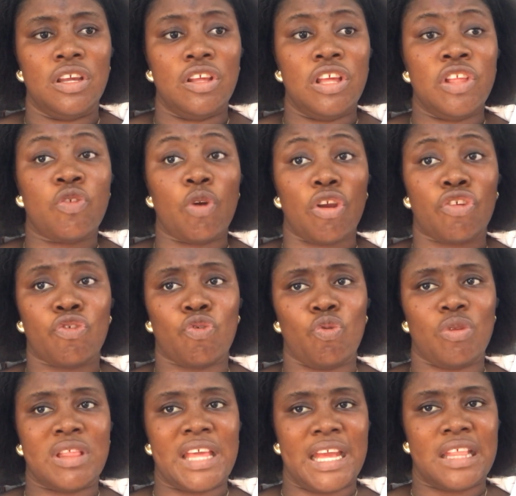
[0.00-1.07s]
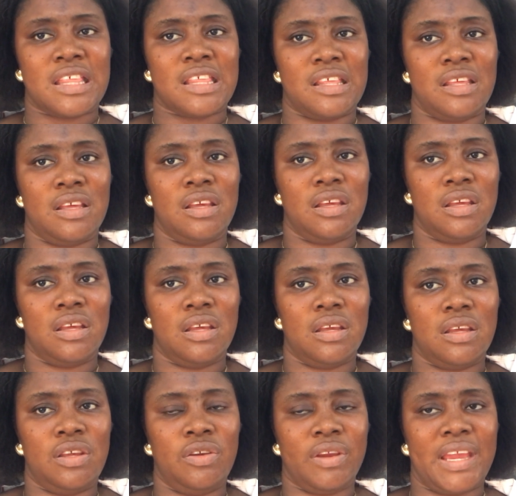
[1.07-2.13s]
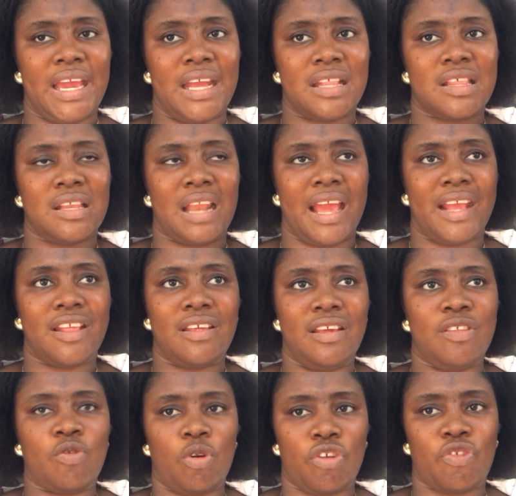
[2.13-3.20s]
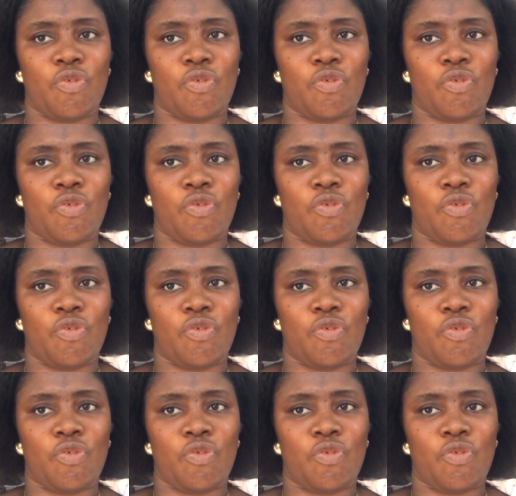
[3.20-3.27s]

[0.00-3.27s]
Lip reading: It was 2:30. You get, like, it was